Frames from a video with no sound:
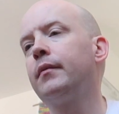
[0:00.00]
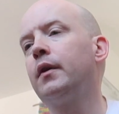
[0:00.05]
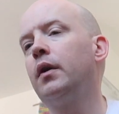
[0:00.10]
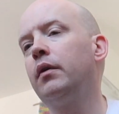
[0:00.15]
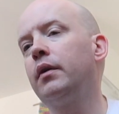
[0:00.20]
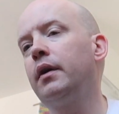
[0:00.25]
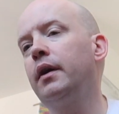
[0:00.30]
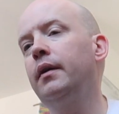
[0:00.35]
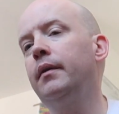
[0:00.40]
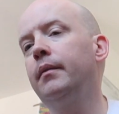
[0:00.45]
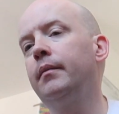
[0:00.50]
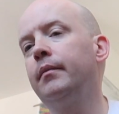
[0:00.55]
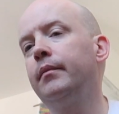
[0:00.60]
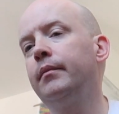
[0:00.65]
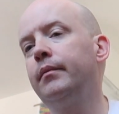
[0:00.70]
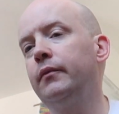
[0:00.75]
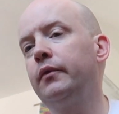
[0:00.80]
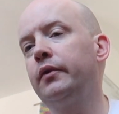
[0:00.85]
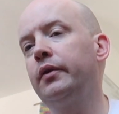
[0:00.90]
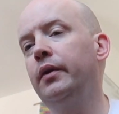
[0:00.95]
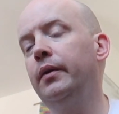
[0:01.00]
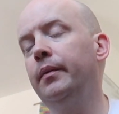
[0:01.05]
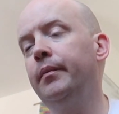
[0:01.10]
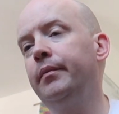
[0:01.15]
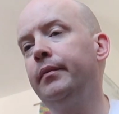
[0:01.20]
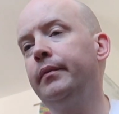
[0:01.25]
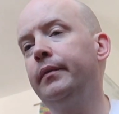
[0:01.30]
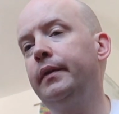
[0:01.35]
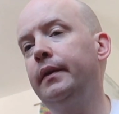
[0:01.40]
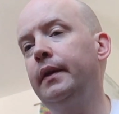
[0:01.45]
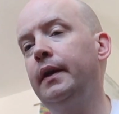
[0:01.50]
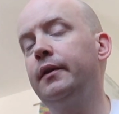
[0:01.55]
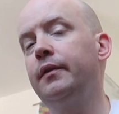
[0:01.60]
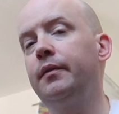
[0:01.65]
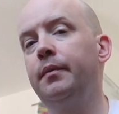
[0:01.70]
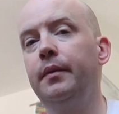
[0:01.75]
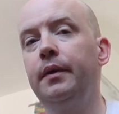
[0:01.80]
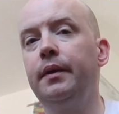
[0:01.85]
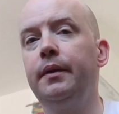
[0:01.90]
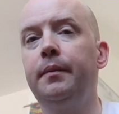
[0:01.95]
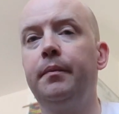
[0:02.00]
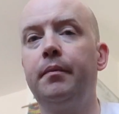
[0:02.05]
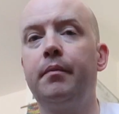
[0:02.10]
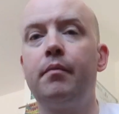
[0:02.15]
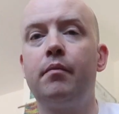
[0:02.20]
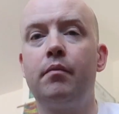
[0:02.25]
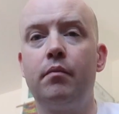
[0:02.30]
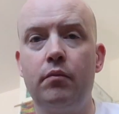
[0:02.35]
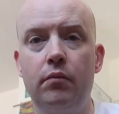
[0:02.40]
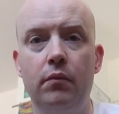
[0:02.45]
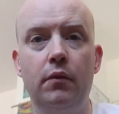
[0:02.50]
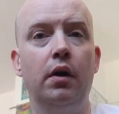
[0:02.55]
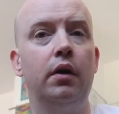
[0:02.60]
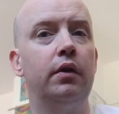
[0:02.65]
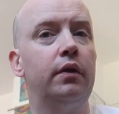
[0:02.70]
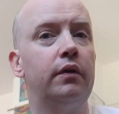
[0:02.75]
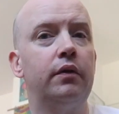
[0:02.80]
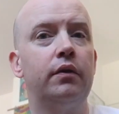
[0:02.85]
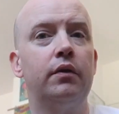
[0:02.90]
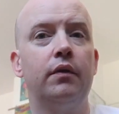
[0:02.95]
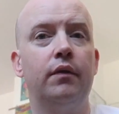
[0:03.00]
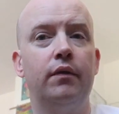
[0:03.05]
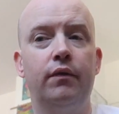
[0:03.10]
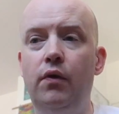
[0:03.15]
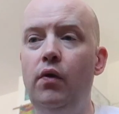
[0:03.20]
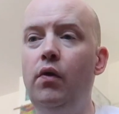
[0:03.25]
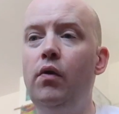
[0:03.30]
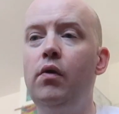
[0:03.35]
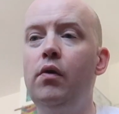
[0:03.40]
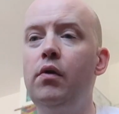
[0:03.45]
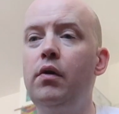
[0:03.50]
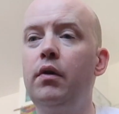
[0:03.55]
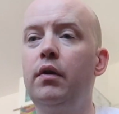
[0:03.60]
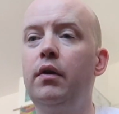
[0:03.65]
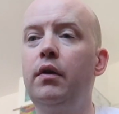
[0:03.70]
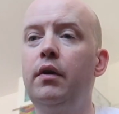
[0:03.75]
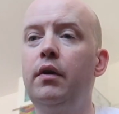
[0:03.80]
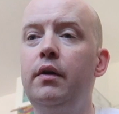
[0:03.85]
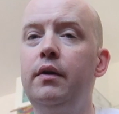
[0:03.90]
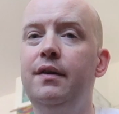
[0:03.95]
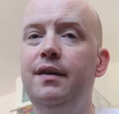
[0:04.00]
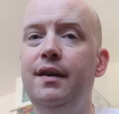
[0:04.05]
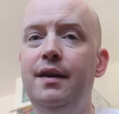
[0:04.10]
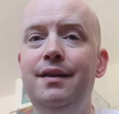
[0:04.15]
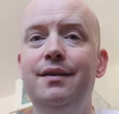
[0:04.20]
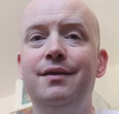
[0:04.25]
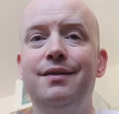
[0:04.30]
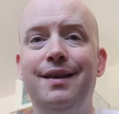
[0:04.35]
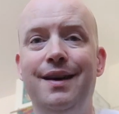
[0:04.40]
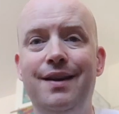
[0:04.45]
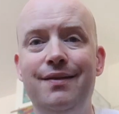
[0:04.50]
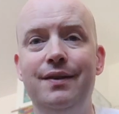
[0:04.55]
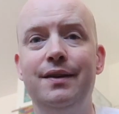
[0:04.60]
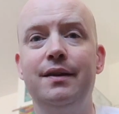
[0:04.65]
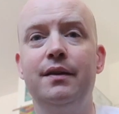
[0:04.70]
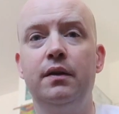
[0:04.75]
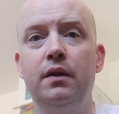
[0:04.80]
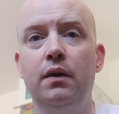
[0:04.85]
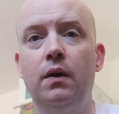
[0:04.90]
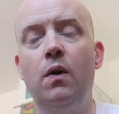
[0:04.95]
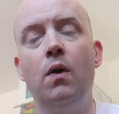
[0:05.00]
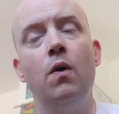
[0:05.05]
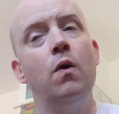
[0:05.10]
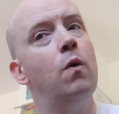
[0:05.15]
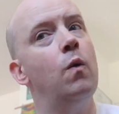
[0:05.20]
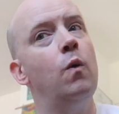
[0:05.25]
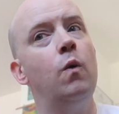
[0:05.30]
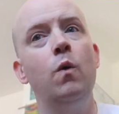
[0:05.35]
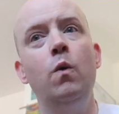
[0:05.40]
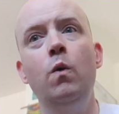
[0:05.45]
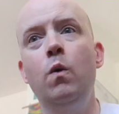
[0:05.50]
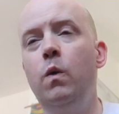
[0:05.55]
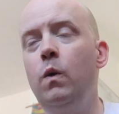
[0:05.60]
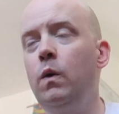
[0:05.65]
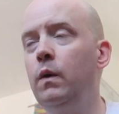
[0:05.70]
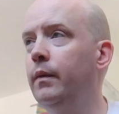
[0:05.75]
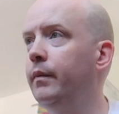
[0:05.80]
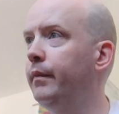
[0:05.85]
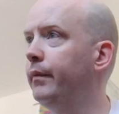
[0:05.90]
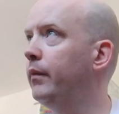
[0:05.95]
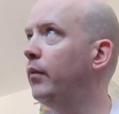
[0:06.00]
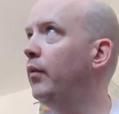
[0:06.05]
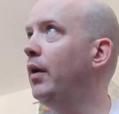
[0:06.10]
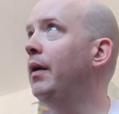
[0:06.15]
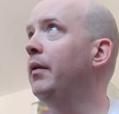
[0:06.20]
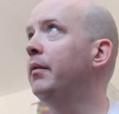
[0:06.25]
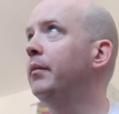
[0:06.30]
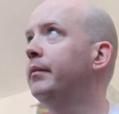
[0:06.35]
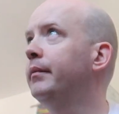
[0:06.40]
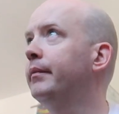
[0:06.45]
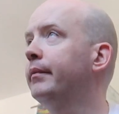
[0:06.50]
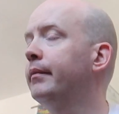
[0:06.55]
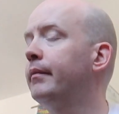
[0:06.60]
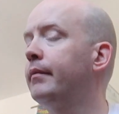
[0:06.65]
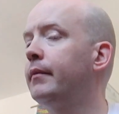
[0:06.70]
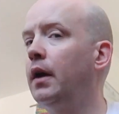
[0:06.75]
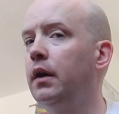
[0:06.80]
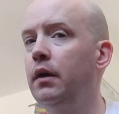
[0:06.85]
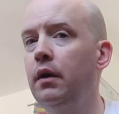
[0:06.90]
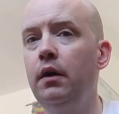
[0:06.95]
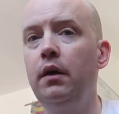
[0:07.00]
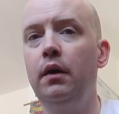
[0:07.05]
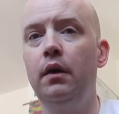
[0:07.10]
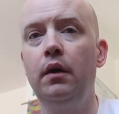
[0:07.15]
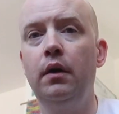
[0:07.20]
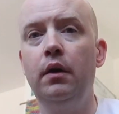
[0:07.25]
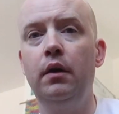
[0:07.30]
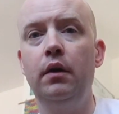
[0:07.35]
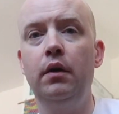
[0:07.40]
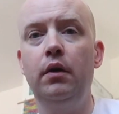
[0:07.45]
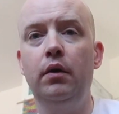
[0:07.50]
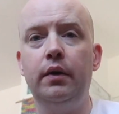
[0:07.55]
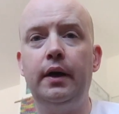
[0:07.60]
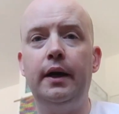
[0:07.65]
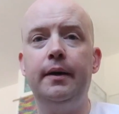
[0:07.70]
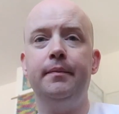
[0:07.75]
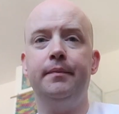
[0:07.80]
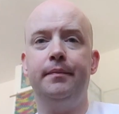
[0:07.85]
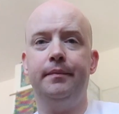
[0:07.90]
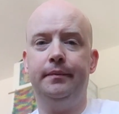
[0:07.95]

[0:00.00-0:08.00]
Okay, so that's my thoughts for day 7. Whew. Wow. Okay.